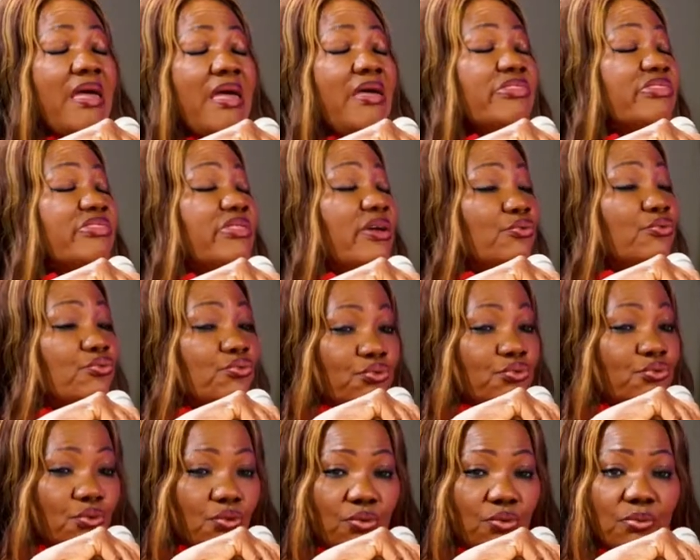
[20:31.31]
and the
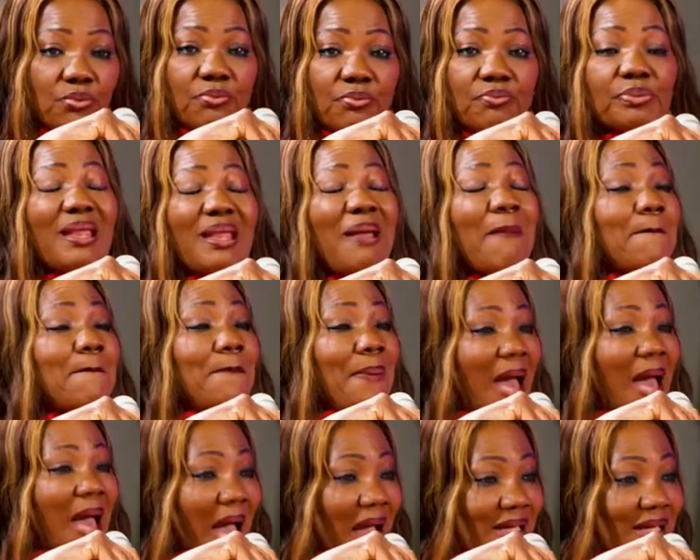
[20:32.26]
room
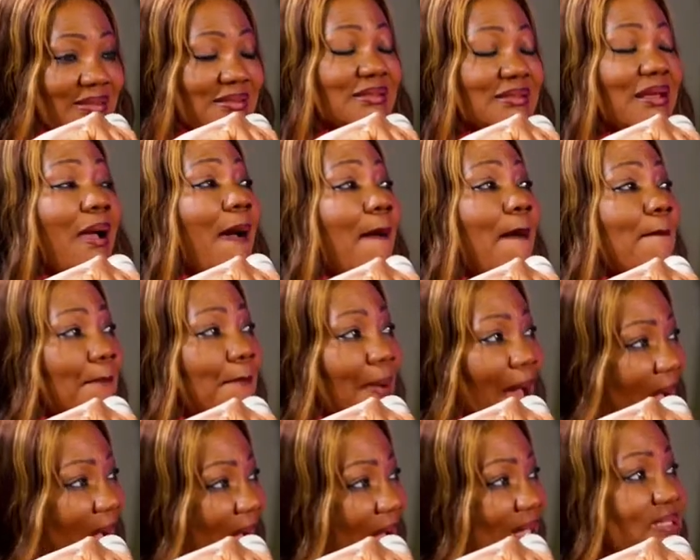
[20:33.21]
packed,
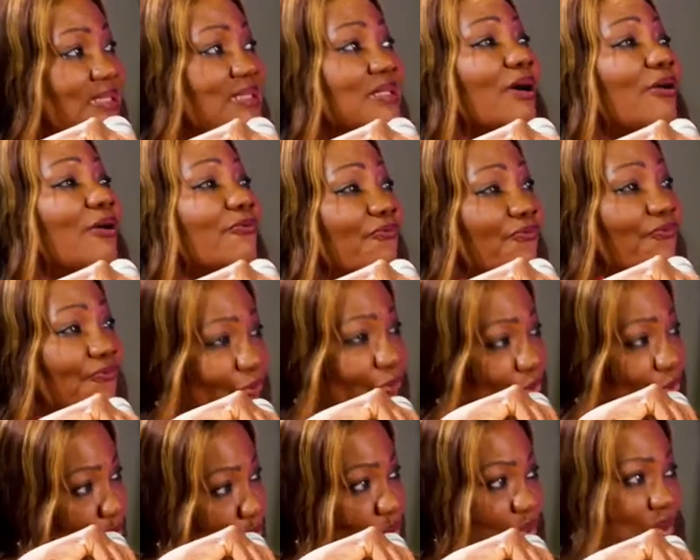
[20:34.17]
packed
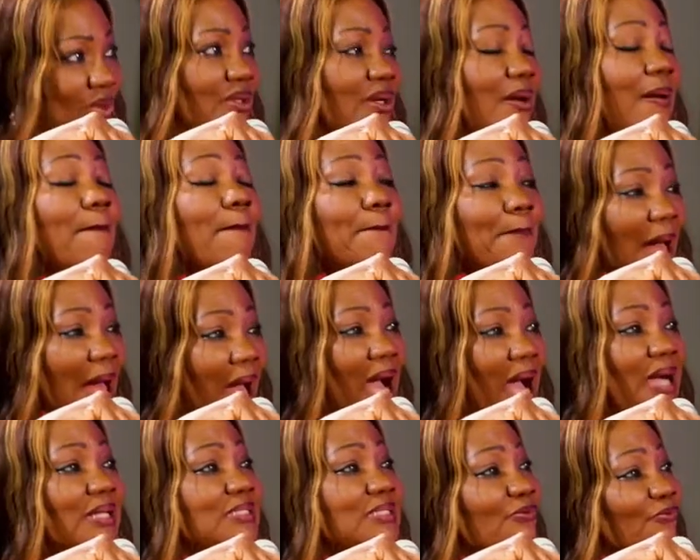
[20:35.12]
full,
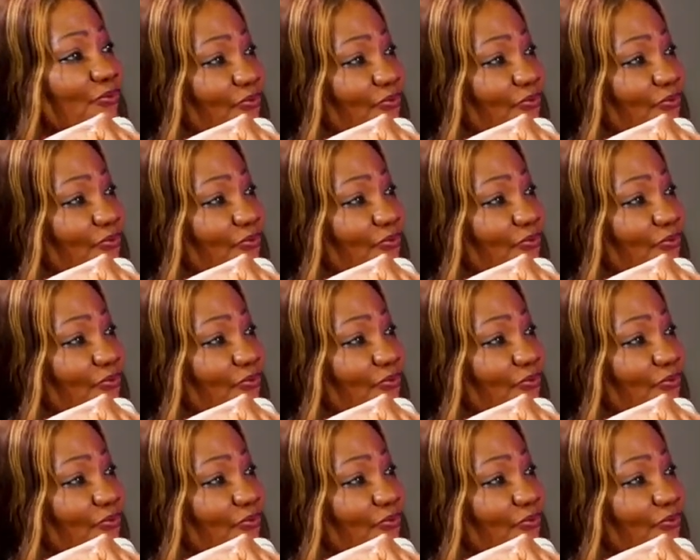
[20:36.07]
packed